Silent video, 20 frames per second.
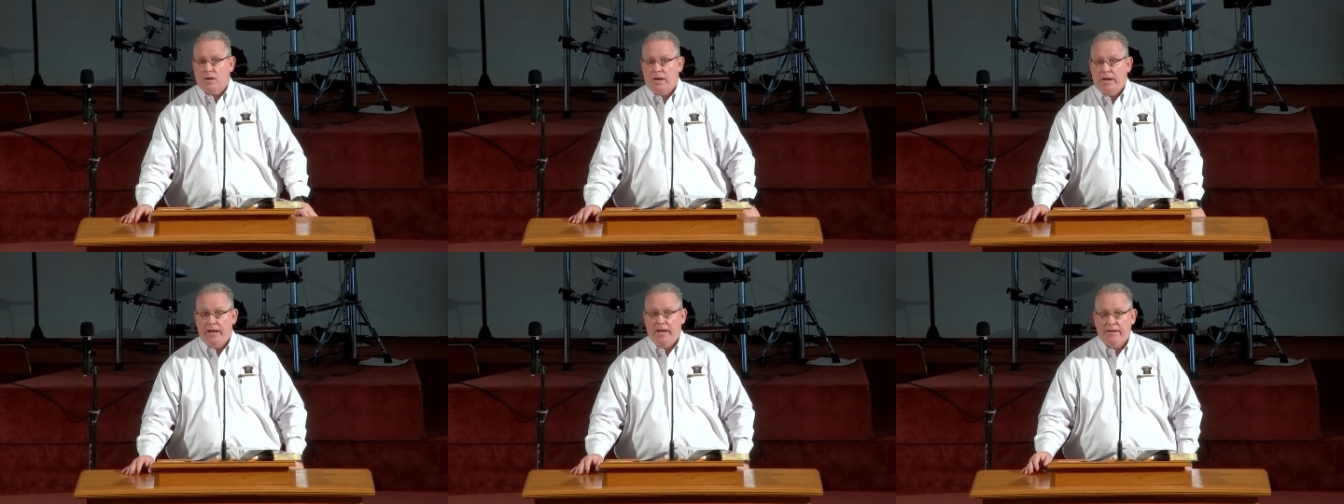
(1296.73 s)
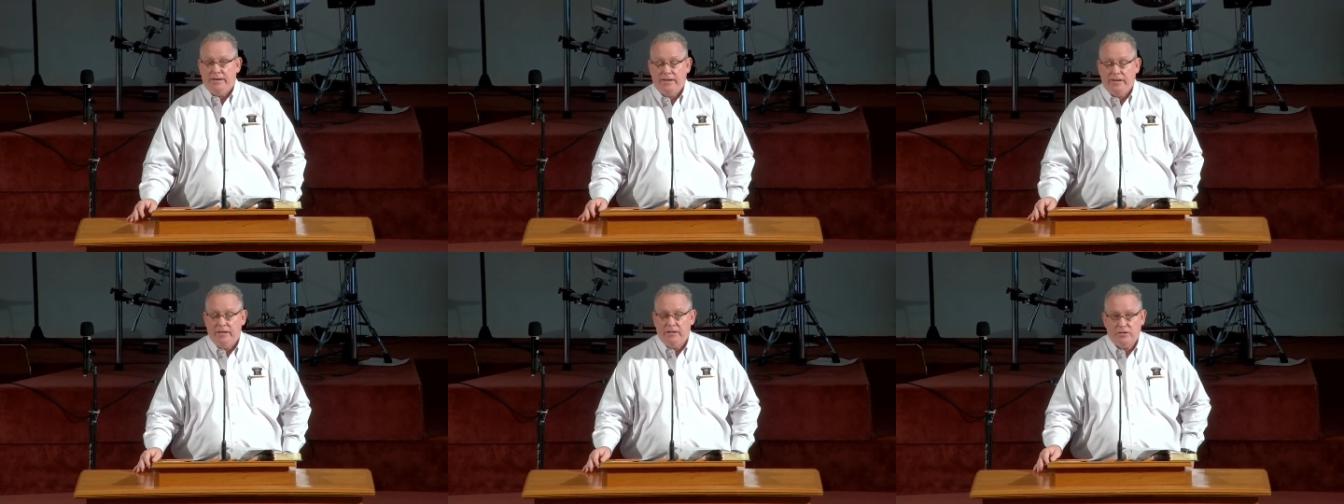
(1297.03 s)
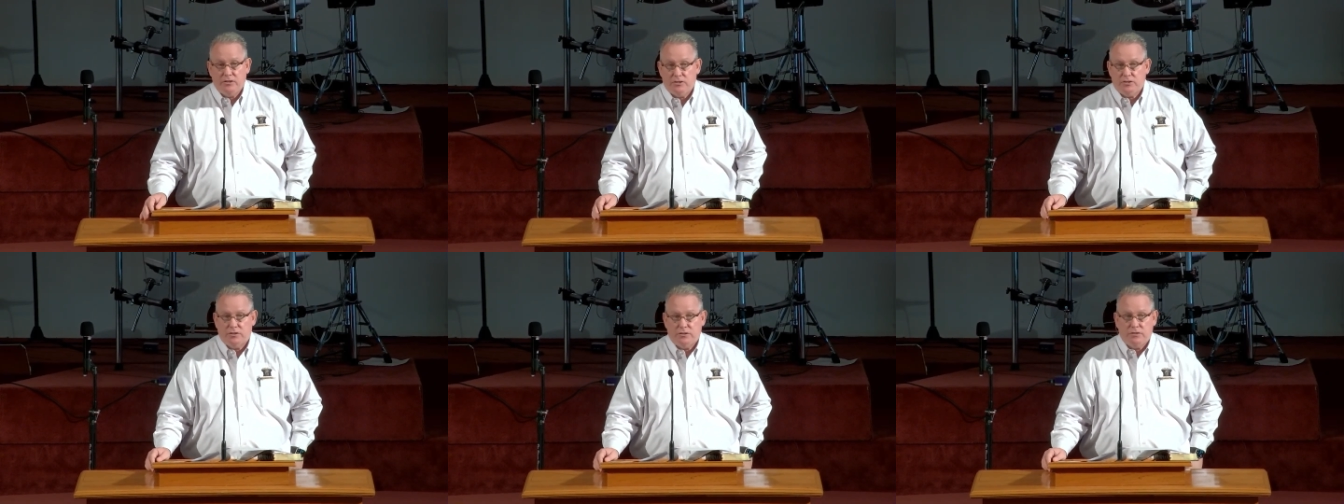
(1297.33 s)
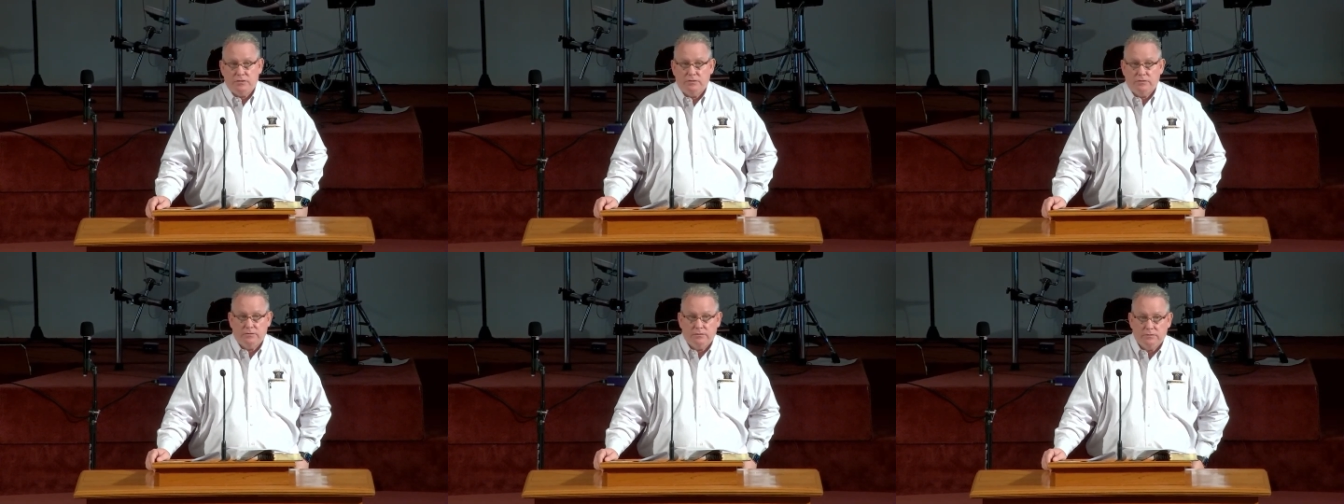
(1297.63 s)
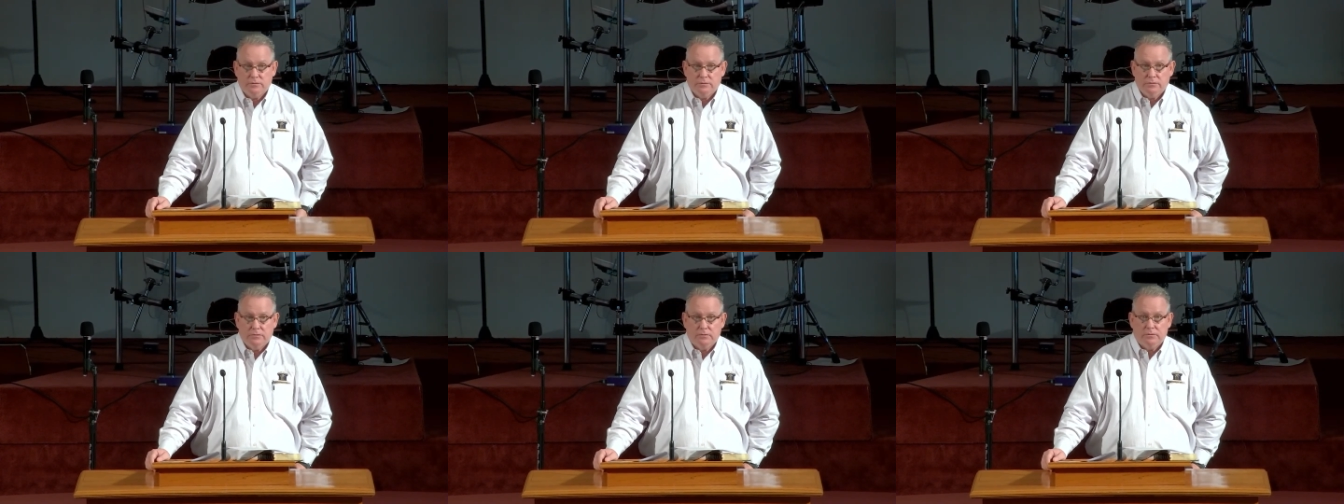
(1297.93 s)
And it's,
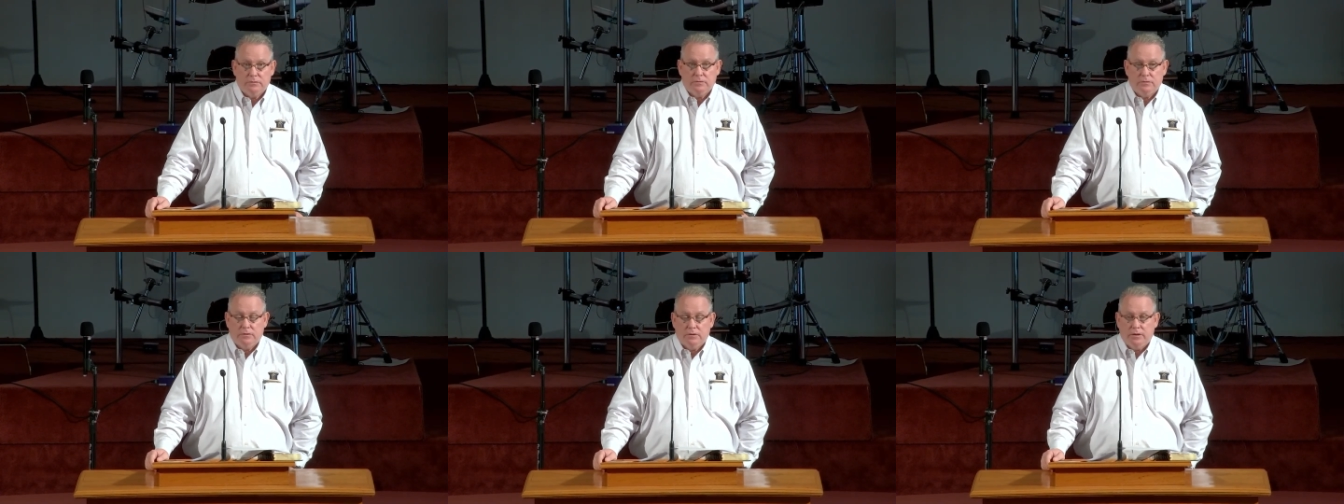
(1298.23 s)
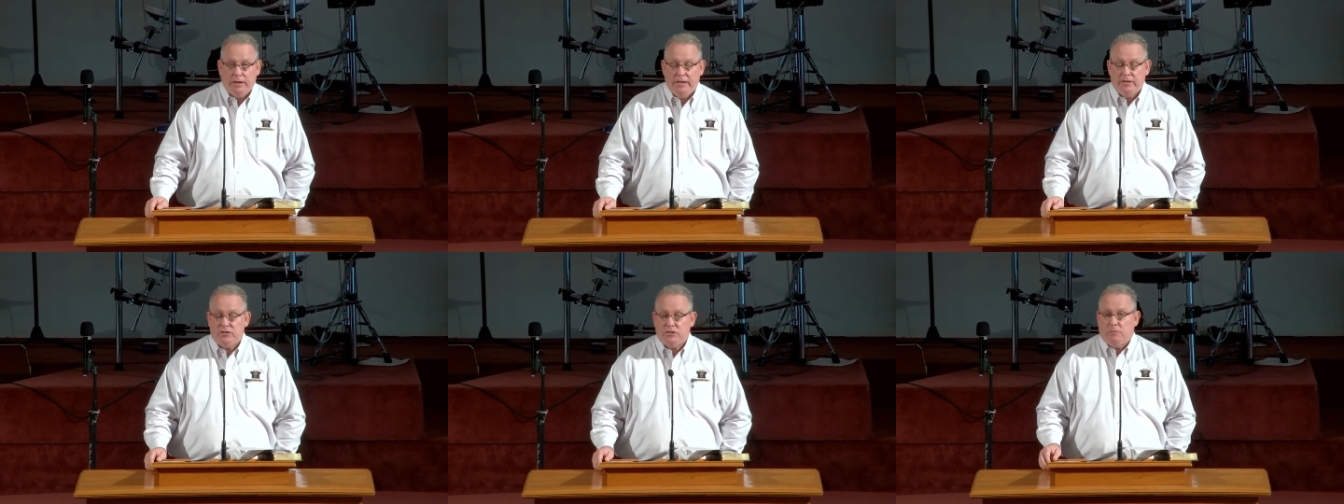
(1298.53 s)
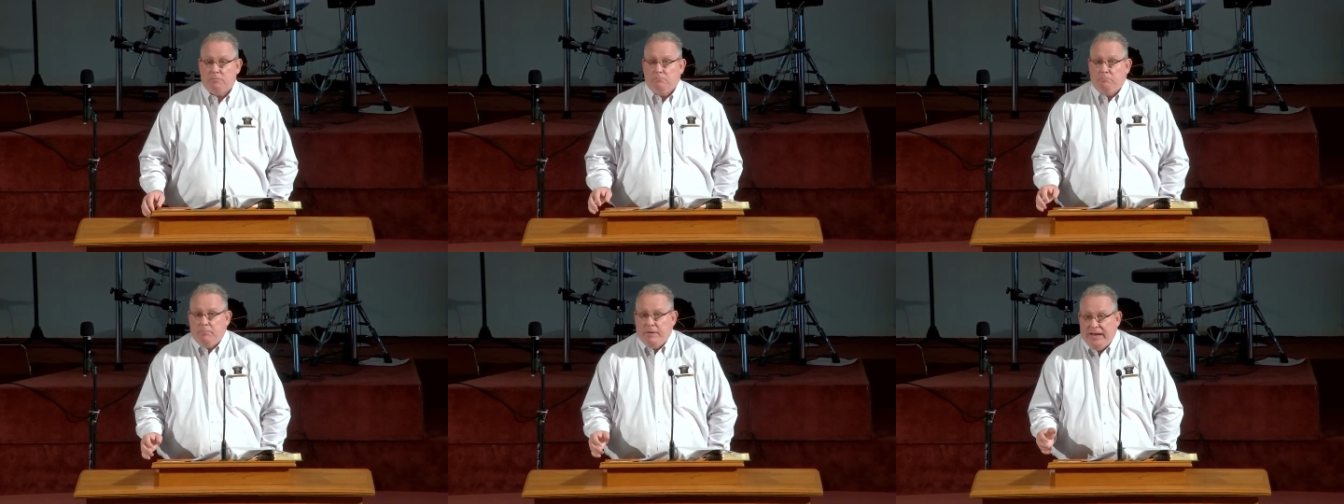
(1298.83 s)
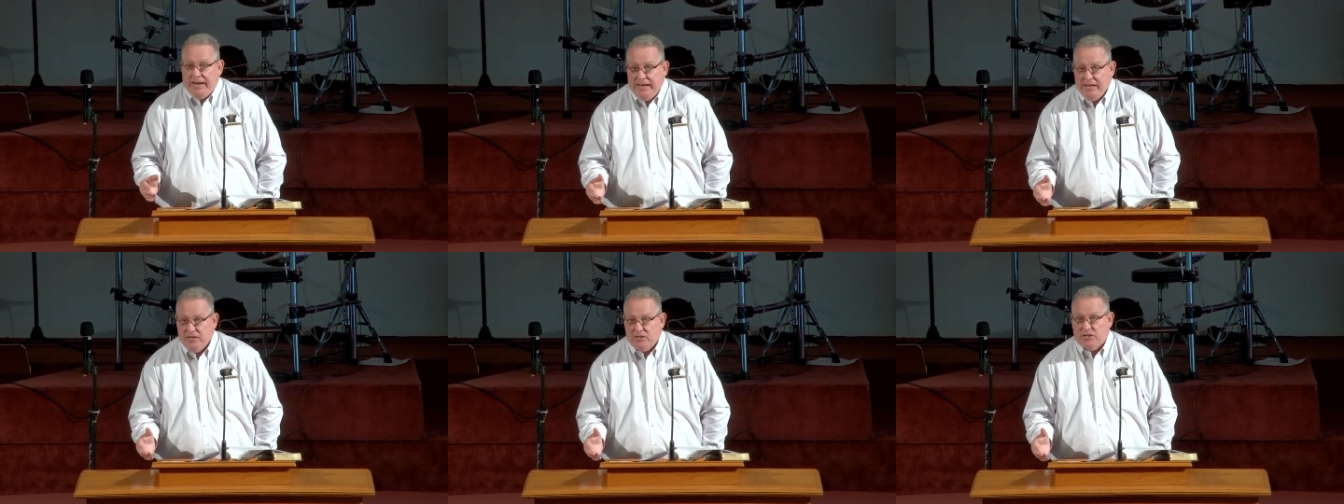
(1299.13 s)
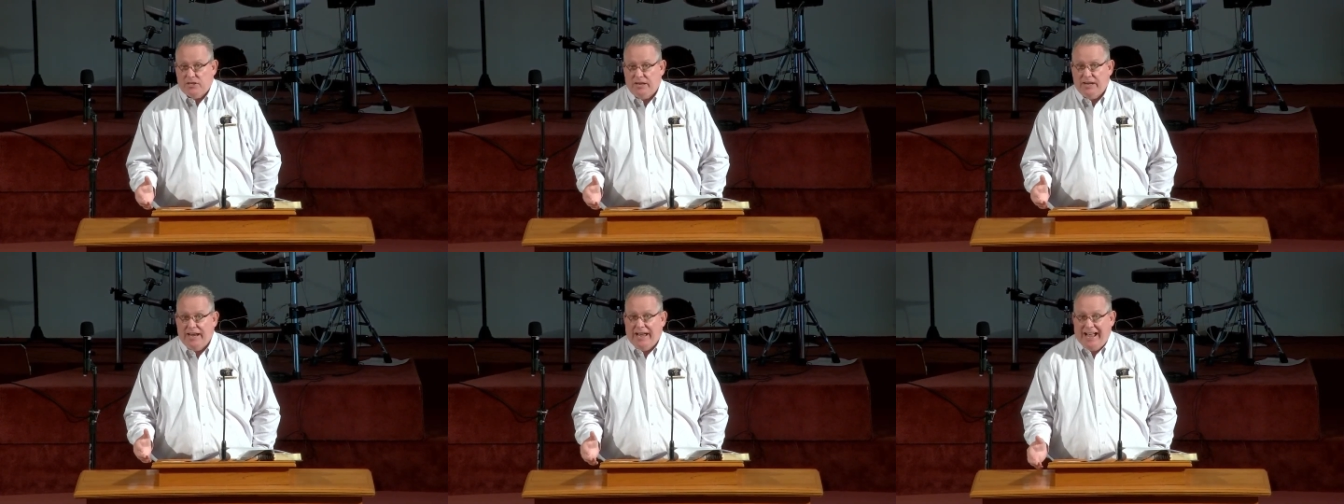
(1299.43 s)
it's
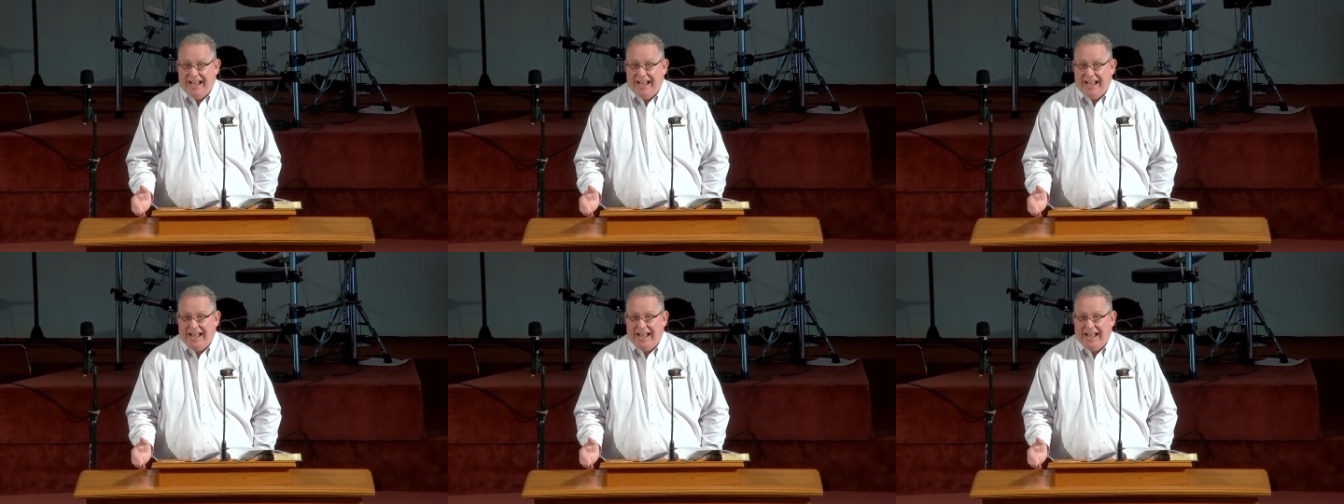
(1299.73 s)
amazing